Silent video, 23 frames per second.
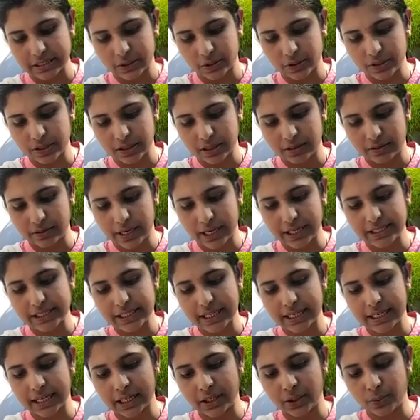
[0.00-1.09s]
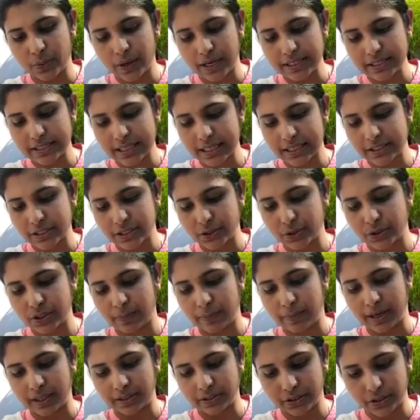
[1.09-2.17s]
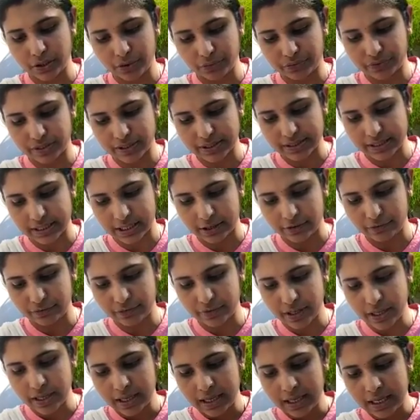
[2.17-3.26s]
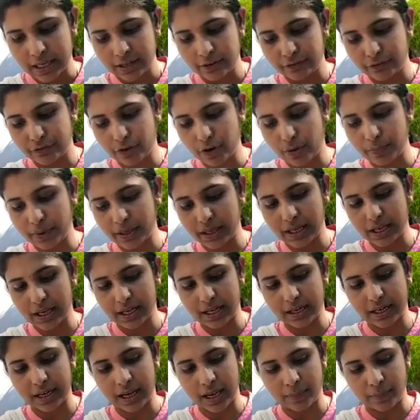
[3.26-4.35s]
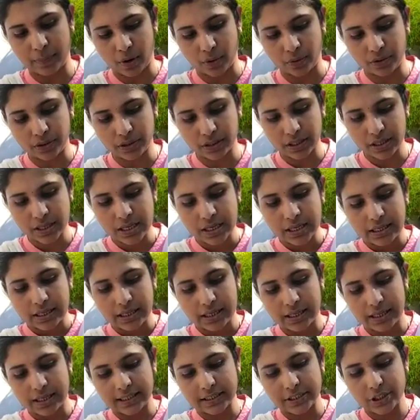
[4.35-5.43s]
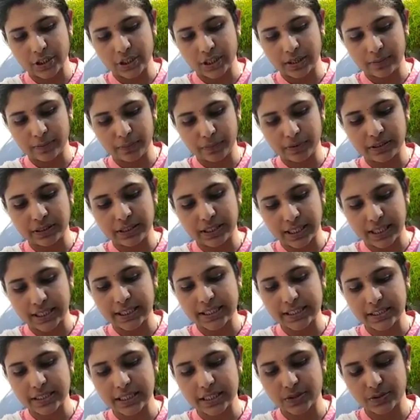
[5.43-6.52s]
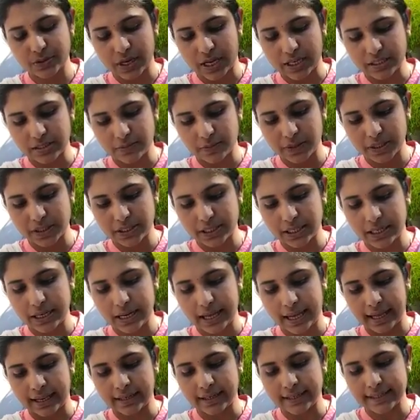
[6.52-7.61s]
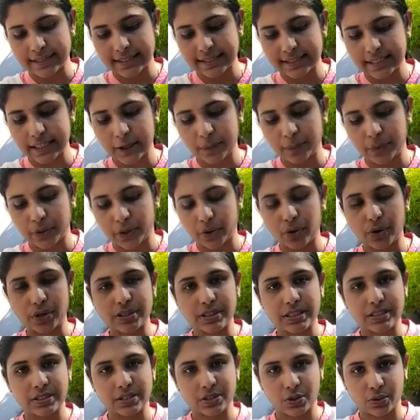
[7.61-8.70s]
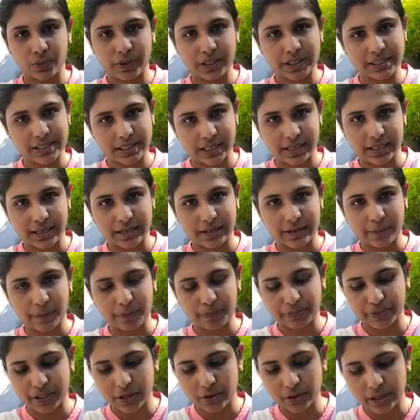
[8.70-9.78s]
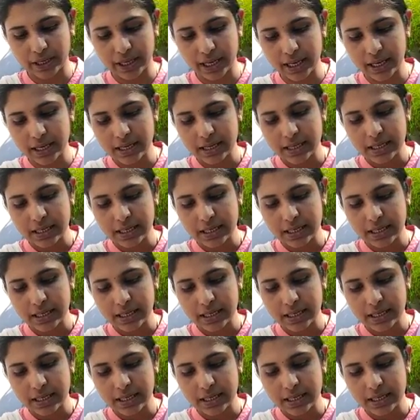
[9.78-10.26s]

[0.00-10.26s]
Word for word: note, write an advice letter to the mother of the Steve, informing her about uh, chicken, the disease transmission and necessary precautions to be taken. Okay.